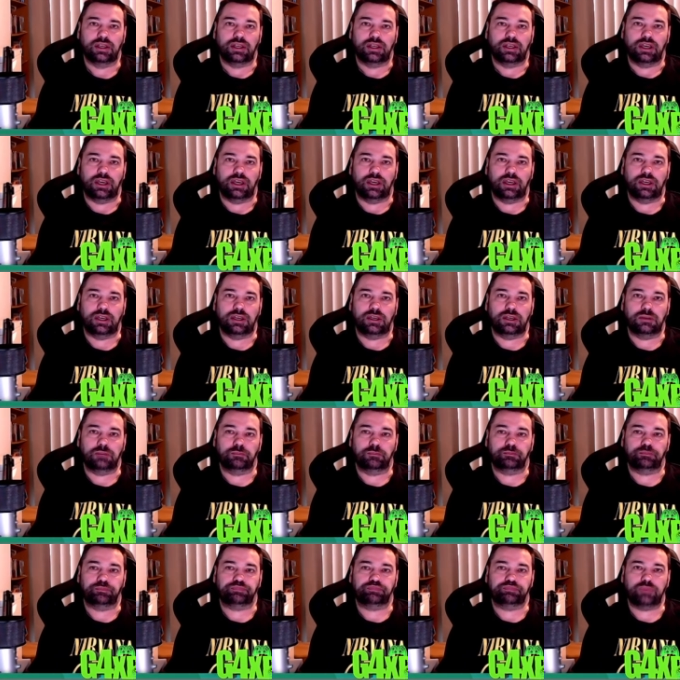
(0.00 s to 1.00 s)

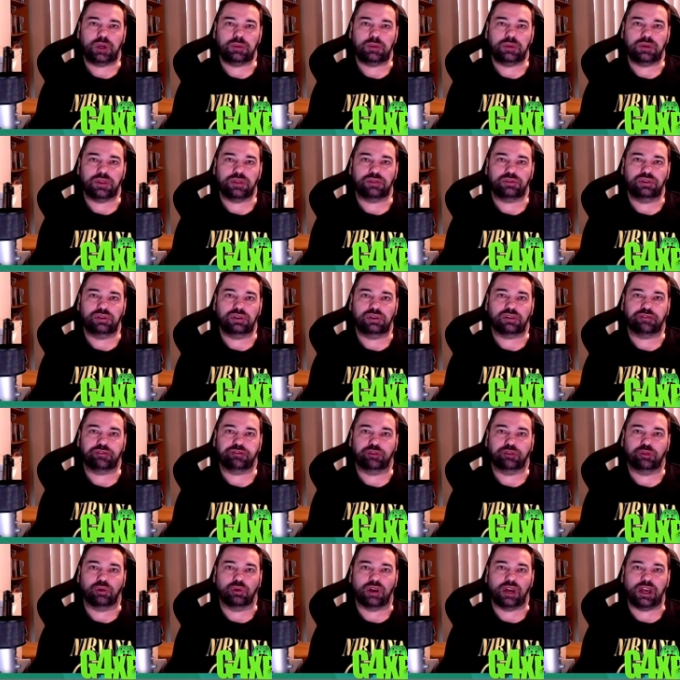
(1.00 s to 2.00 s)
um, maybe three or
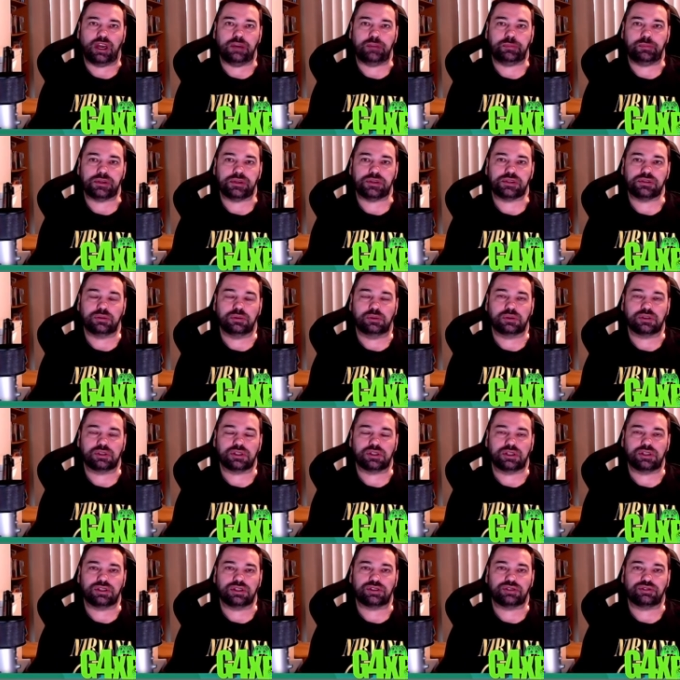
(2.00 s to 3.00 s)
four episodes
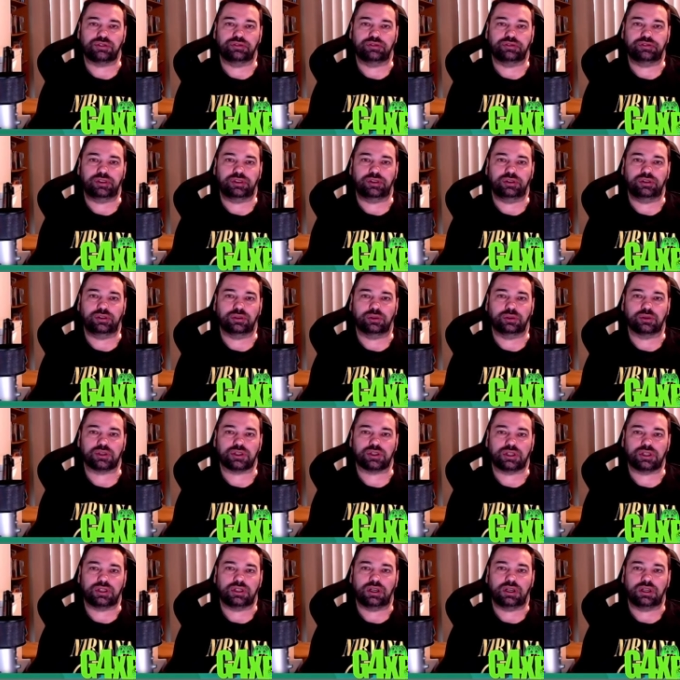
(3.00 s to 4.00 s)
and just review those
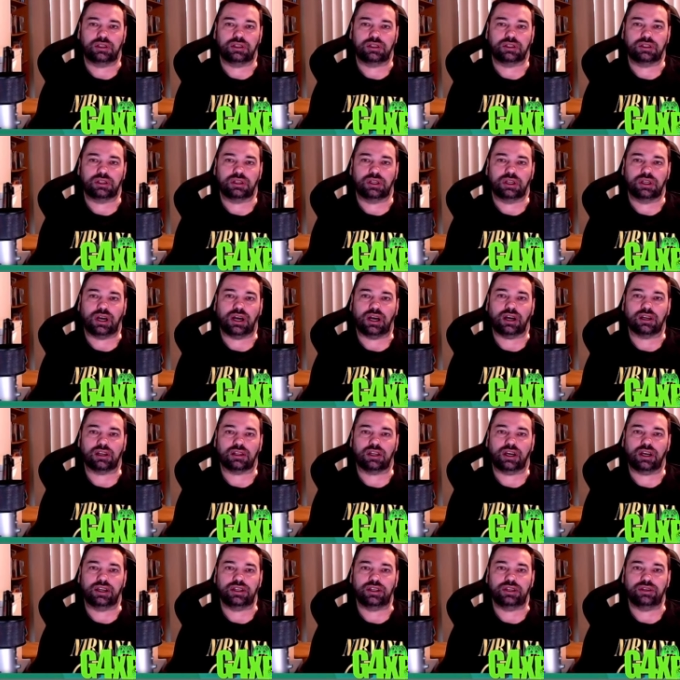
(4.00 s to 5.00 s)
and, and
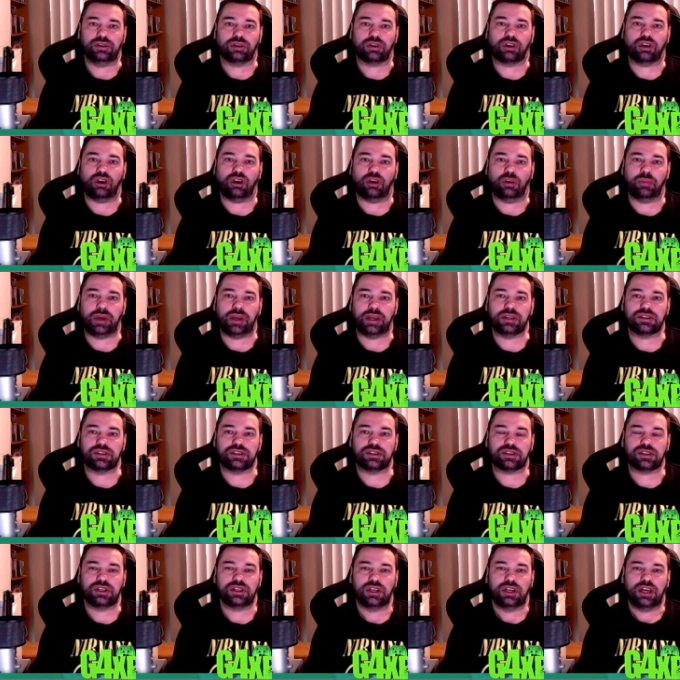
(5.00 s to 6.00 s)
highlight your
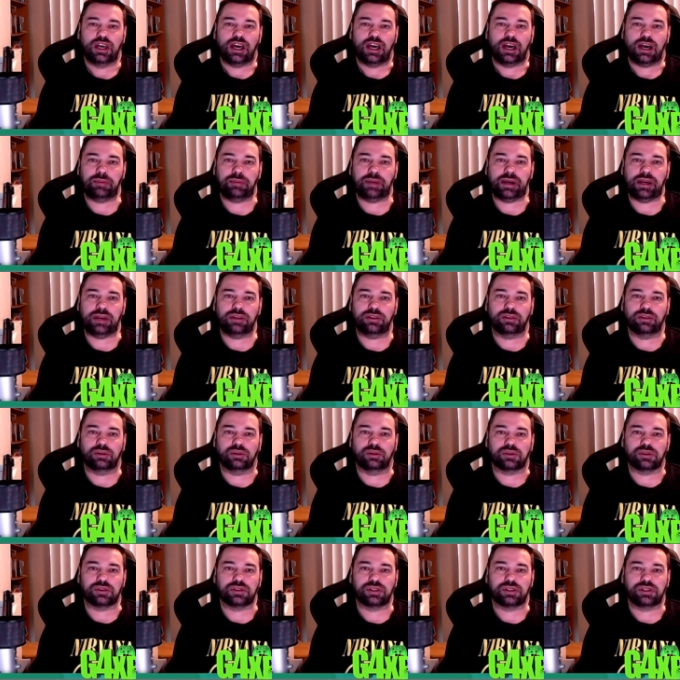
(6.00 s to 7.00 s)
comments about
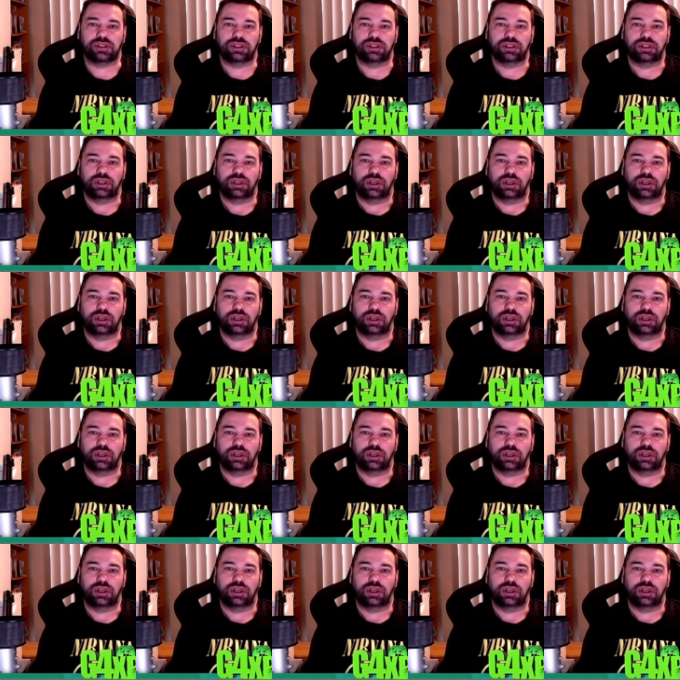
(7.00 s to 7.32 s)
those.